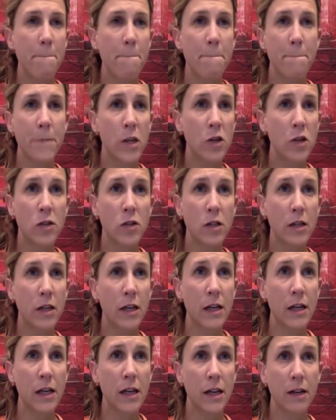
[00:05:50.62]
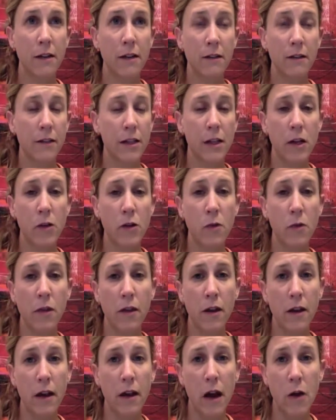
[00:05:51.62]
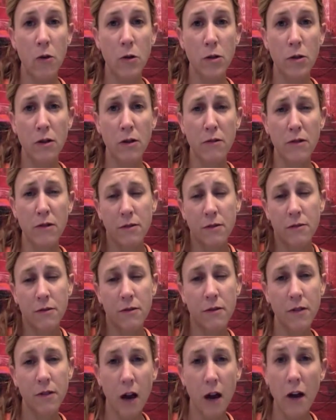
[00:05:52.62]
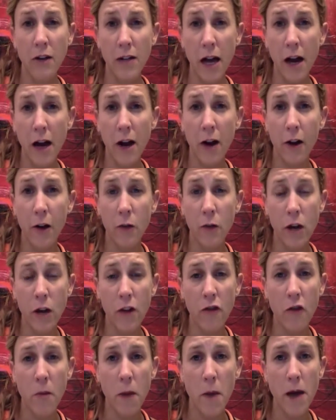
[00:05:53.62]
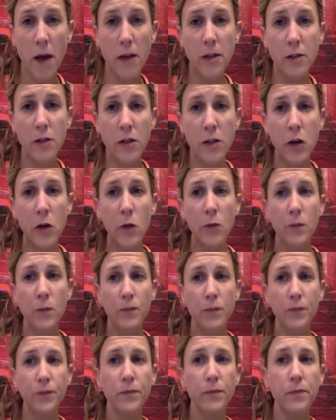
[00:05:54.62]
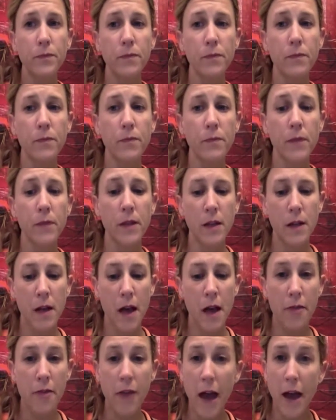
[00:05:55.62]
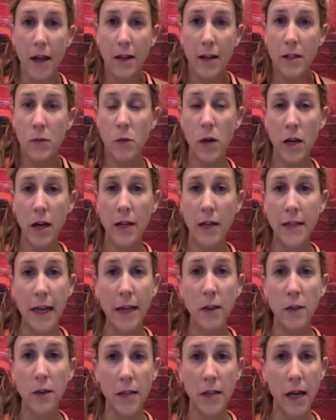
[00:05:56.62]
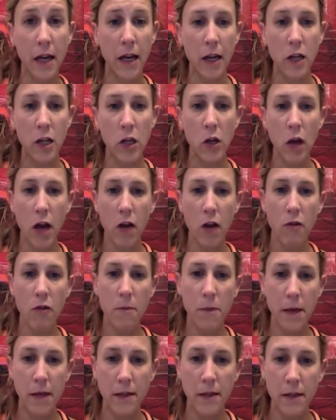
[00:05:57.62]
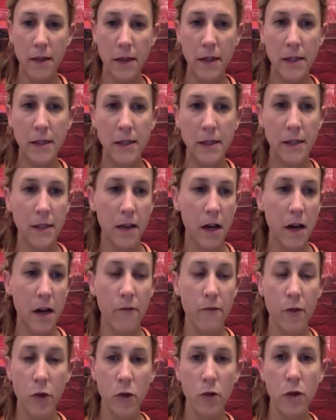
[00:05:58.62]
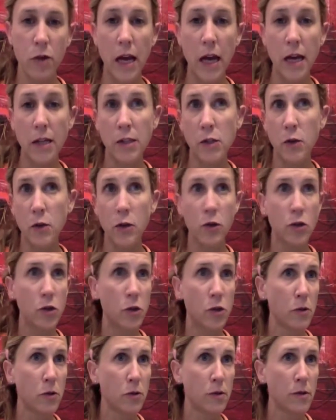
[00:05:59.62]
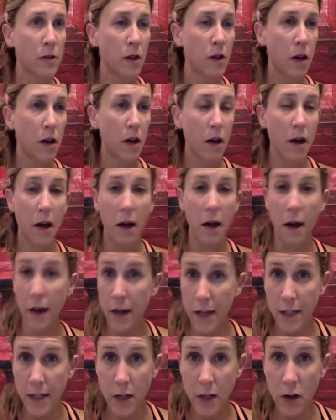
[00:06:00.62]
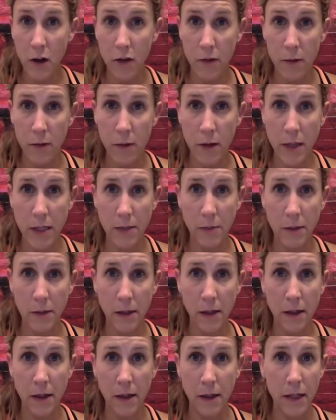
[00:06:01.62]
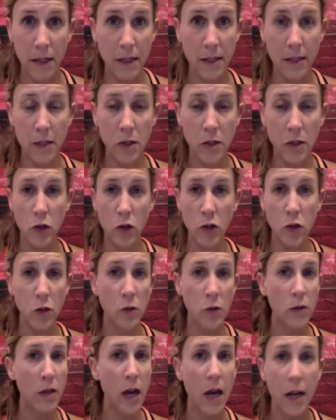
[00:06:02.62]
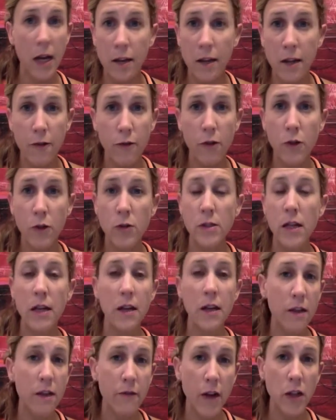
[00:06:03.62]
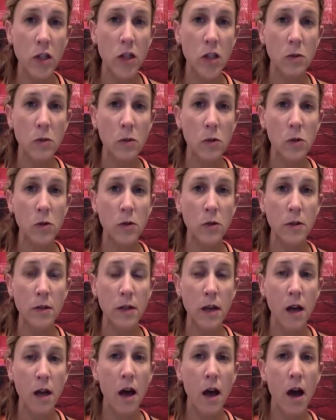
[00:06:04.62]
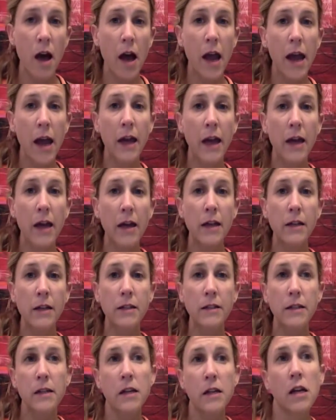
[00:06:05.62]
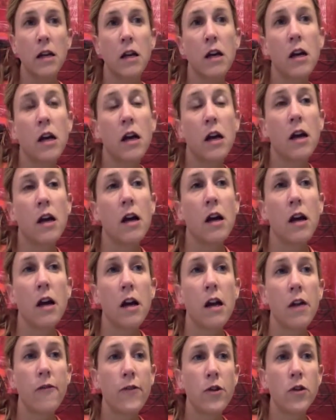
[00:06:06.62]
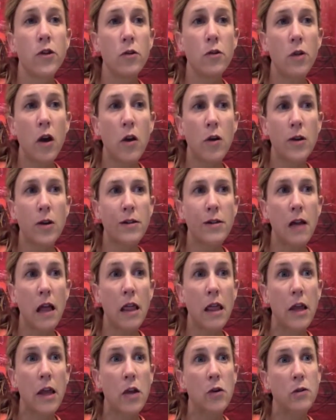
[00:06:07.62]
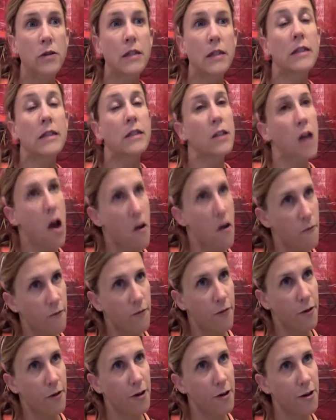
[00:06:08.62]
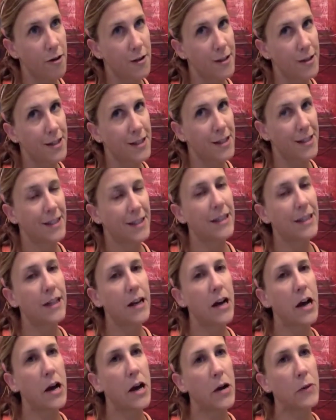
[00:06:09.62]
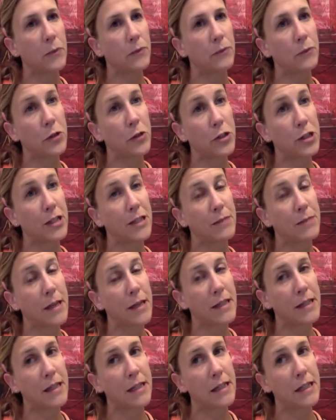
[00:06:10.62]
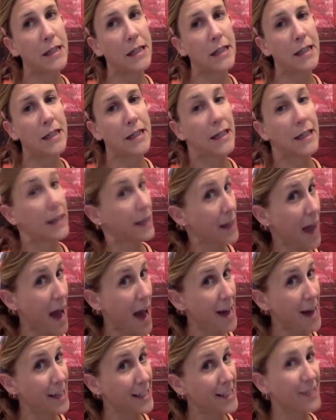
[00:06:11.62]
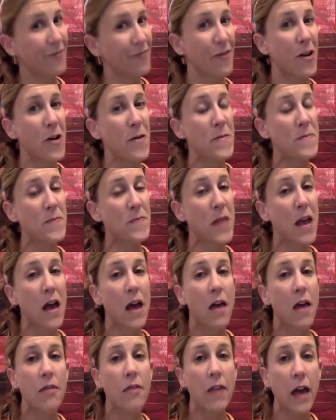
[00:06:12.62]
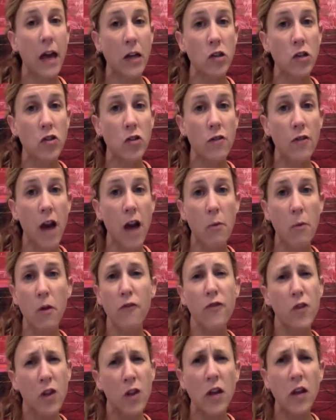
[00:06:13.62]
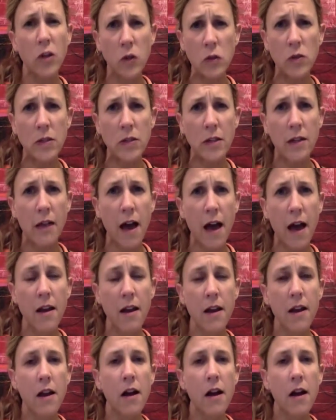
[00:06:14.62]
usually, within an hour or so, I was kind of tired and ready for bed. So that is what a day looks like, and you kind of repeat this for 3 days. You can choose any dinner from the recipe list. choose any of the fruits, any of the vegetables, and if you do notice a little discomfort, which is basically gas from the extra fiber, if you're not used to that,